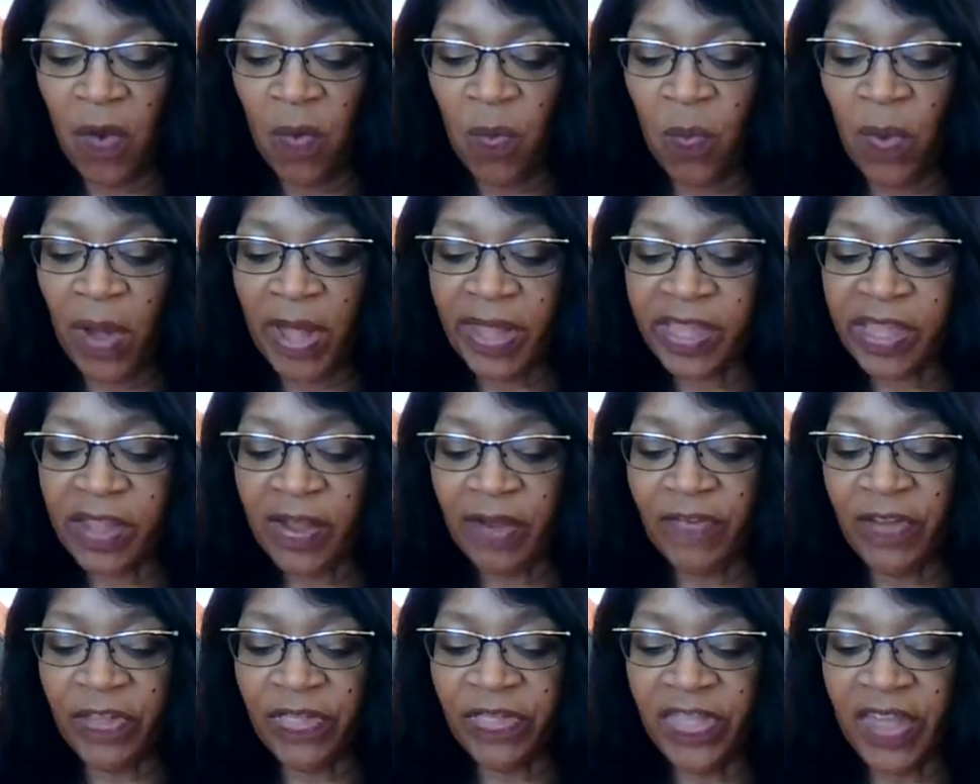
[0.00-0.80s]

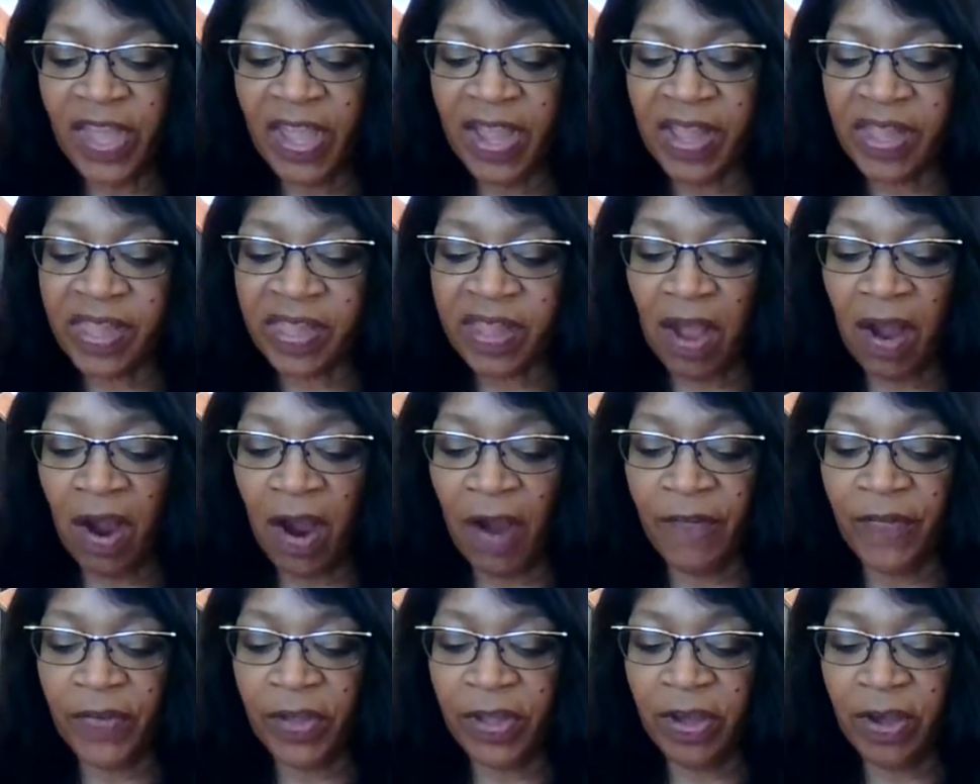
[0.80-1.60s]
whatsoever things
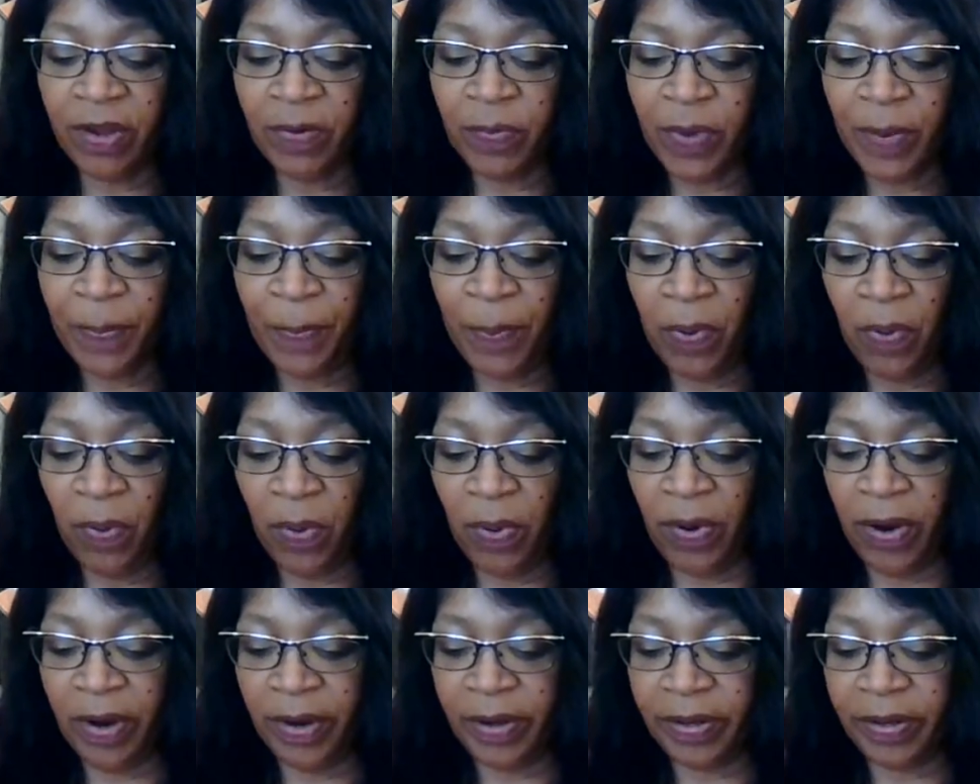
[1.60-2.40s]
are of good
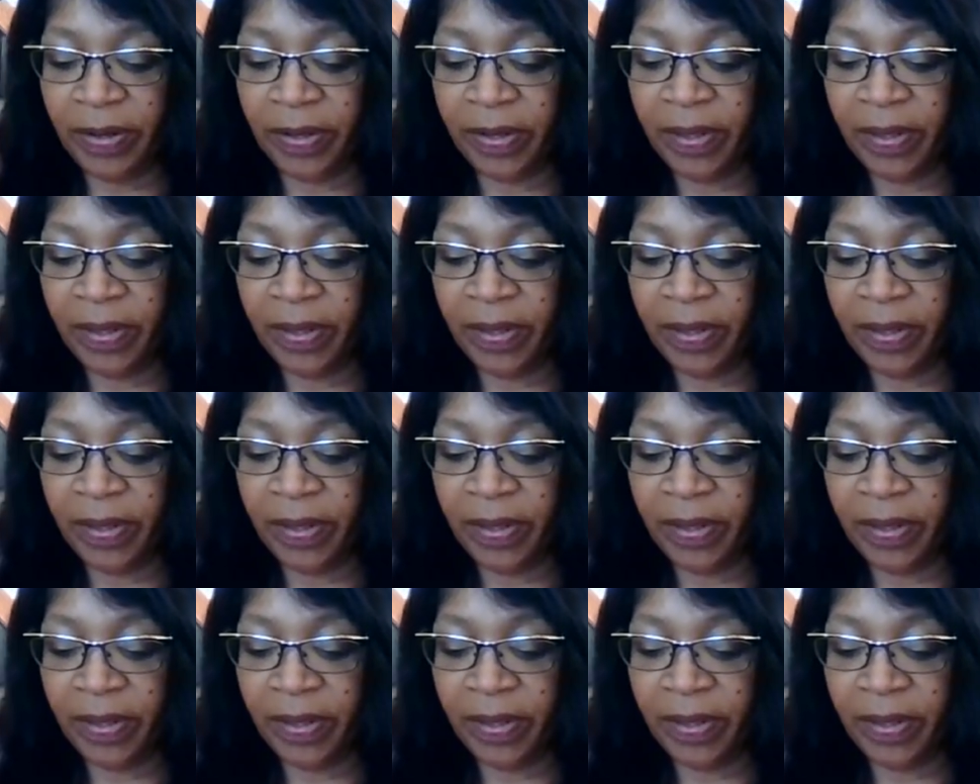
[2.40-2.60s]
report,